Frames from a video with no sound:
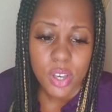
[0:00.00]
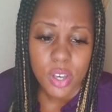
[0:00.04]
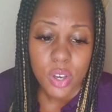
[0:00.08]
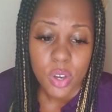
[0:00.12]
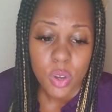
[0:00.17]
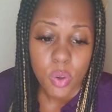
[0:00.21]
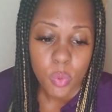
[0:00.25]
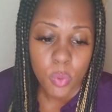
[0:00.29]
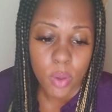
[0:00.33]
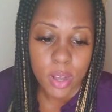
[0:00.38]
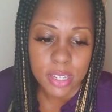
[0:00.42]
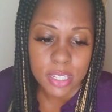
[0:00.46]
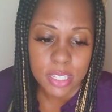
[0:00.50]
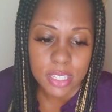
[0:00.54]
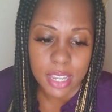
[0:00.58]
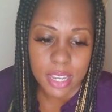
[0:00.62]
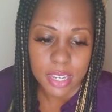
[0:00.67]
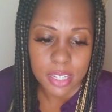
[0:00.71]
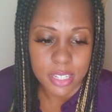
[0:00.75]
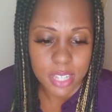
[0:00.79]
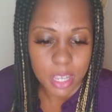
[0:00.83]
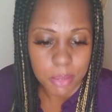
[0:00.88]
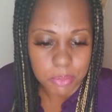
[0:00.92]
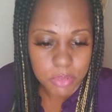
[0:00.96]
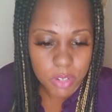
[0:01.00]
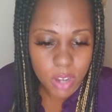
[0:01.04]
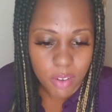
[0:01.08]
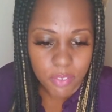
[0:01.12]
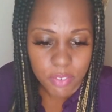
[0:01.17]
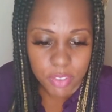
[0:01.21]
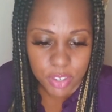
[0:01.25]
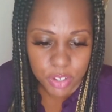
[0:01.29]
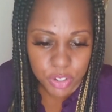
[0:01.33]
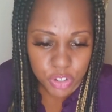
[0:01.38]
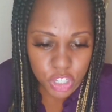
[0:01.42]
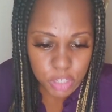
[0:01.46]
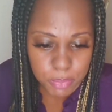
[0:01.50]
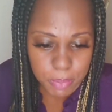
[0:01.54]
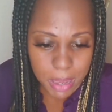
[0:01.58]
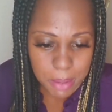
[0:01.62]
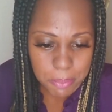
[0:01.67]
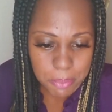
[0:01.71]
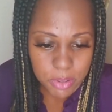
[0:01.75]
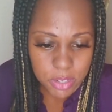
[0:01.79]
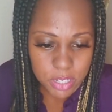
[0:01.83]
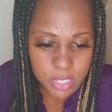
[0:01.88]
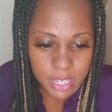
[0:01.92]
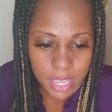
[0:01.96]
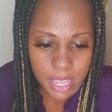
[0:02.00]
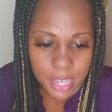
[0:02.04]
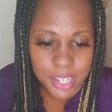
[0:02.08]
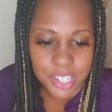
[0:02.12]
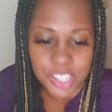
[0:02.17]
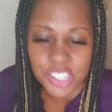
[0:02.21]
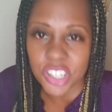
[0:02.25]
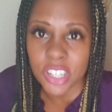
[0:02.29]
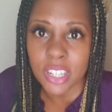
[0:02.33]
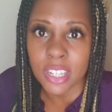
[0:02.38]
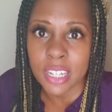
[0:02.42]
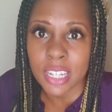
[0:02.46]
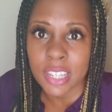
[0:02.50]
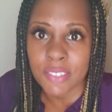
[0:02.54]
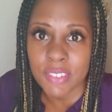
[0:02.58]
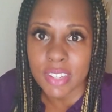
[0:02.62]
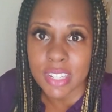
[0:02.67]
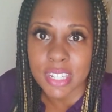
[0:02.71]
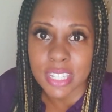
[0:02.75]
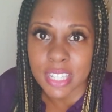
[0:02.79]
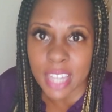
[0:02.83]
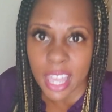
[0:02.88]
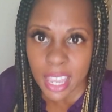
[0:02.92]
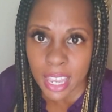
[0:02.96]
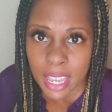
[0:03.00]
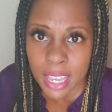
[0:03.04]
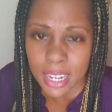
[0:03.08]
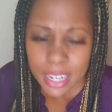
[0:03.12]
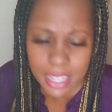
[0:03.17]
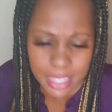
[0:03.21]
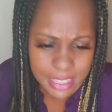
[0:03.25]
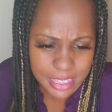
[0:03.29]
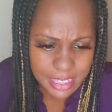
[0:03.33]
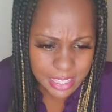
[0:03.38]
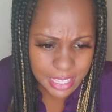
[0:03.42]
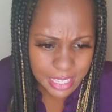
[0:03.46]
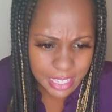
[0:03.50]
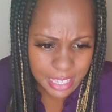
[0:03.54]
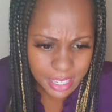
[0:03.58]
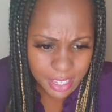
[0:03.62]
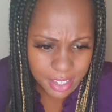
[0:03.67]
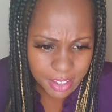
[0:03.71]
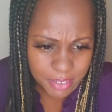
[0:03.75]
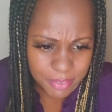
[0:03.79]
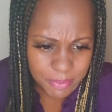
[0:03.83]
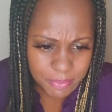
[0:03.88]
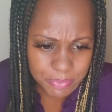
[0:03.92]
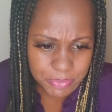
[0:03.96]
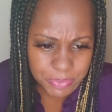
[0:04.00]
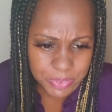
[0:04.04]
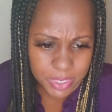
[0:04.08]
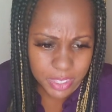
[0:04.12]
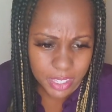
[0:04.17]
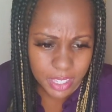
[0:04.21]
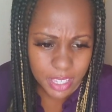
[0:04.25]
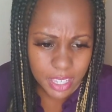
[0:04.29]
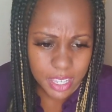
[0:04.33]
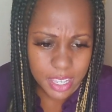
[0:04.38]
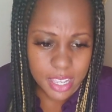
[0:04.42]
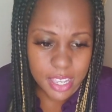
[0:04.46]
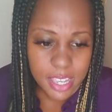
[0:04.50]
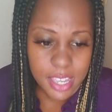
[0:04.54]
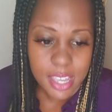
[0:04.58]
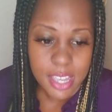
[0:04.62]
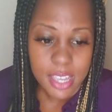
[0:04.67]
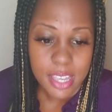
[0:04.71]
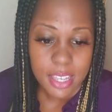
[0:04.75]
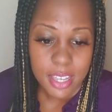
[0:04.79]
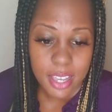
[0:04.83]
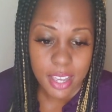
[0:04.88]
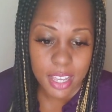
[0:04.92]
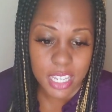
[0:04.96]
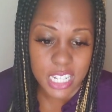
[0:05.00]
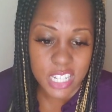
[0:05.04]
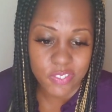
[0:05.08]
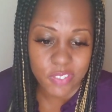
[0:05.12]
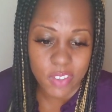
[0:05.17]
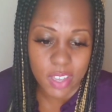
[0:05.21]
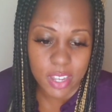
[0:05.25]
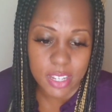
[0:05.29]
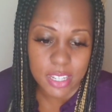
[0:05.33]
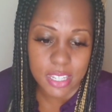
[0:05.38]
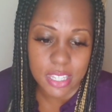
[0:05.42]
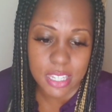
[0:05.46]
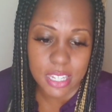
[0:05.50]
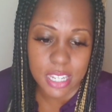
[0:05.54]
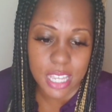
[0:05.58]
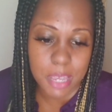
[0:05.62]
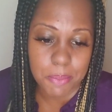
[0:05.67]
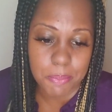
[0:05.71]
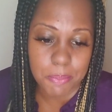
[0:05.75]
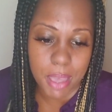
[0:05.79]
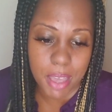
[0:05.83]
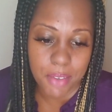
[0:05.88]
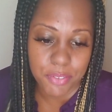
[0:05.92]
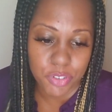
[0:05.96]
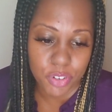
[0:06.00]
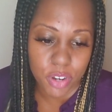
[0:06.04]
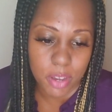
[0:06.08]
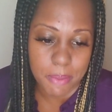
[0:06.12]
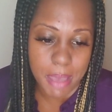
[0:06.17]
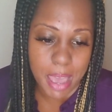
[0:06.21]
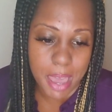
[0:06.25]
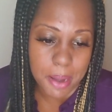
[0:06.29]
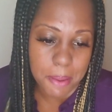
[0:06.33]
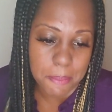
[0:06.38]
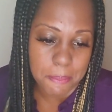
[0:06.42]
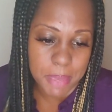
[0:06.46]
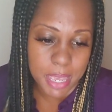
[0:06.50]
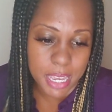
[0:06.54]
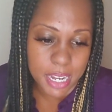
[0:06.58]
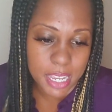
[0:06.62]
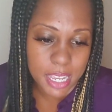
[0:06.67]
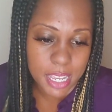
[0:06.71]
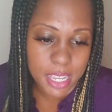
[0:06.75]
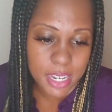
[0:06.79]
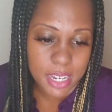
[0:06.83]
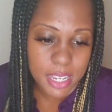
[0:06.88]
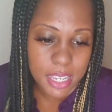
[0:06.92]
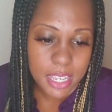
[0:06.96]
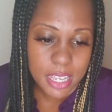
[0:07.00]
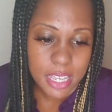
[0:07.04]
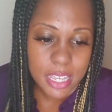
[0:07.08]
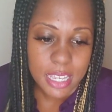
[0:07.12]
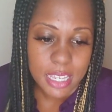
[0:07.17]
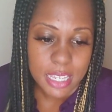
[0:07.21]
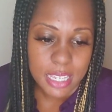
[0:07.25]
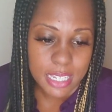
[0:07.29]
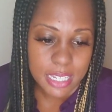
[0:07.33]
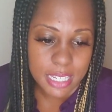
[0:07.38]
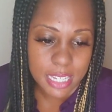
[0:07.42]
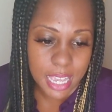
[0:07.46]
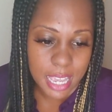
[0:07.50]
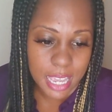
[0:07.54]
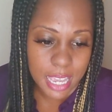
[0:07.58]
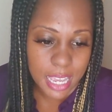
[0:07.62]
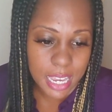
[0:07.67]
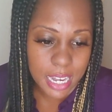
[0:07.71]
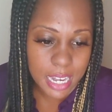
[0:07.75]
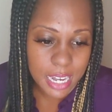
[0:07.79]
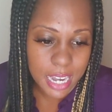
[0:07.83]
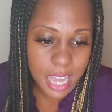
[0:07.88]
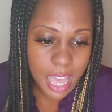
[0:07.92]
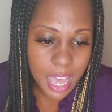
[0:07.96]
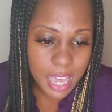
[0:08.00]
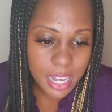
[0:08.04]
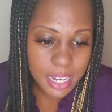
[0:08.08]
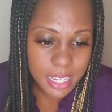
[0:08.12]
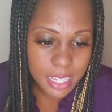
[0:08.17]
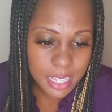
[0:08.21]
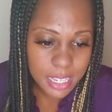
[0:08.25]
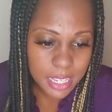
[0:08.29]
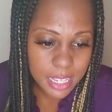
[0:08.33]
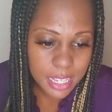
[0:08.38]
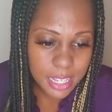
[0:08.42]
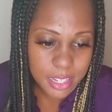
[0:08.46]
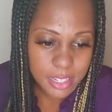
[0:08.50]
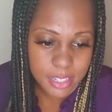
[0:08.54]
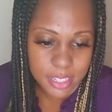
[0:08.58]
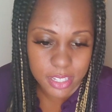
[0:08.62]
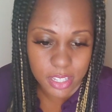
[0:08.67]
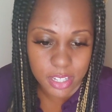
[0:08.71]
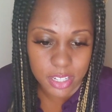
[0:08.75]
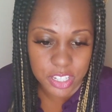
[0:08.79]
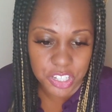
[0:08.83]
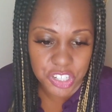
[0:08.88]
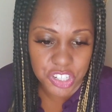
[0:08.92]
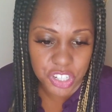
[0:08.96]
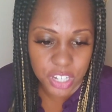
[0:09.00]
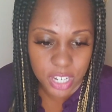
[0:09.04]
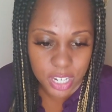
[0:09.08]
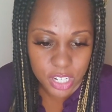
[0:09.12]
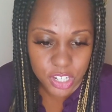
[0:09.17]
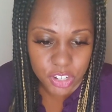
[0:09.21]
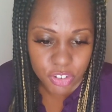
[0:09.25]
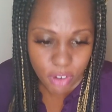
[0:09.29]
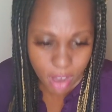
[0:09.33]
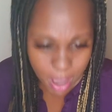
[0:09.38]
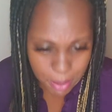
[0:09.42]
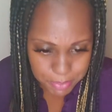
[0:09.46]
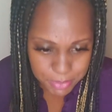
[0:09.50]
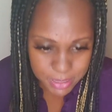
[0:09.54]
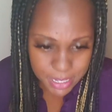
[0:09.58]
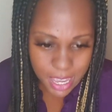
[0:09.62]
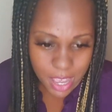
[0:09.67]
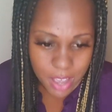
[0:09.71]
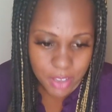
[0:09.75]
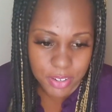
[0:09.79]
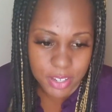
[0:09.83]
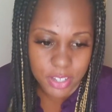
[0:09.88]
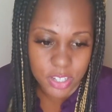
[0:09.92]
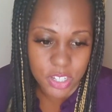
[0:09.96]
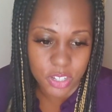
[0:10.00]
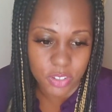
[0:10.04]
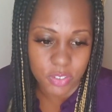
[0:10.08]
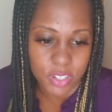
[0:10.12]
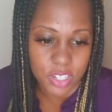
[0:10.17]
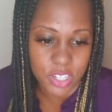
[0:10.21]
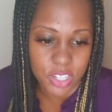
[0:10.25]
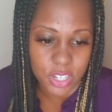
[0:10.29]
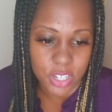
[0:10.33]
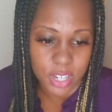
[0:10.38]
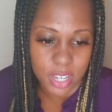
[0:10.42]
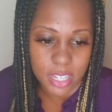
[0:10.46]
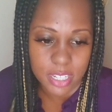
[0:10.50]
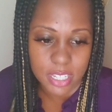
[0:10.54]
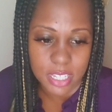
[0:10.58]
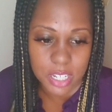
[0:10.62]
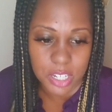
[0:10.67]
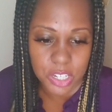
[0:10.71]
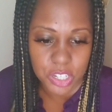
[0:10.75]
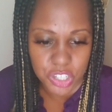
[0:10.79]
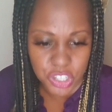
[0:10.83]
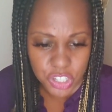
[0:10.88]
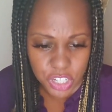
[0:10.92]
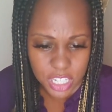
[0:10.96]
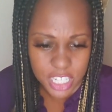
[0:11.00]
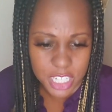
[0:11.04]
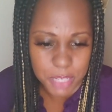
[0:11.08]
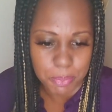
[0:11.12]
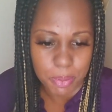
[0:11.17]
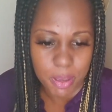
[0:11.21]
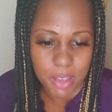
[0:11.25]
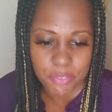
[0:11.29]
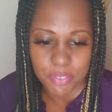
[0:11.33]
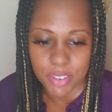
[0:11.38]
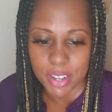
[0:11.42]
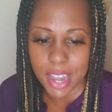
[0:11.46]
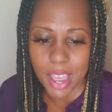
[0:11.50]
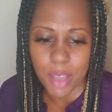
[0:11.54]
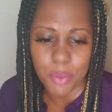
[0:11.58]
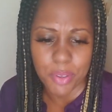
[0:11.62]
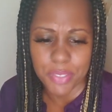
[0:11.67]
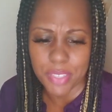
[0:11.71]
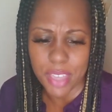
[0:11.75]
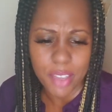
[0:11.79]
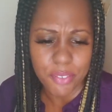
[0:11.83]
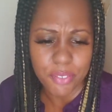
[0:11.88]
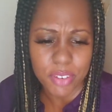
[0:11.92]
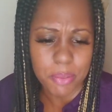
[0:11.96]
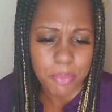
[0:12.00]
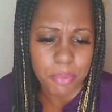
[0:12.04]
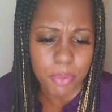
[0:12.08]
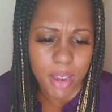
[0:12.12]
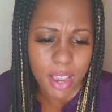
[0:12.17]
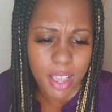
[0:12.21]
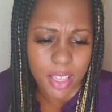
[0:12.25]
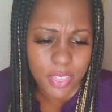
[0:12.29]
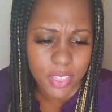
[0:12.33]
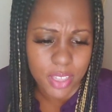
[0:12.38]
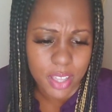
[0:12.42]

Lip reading: Once they tipped over the newspaper stand and she didn't even say anything. Gus fell asleep after about a minute, his head nodding until his chin dropped down into his chest and his cheeks puffing out with every breath.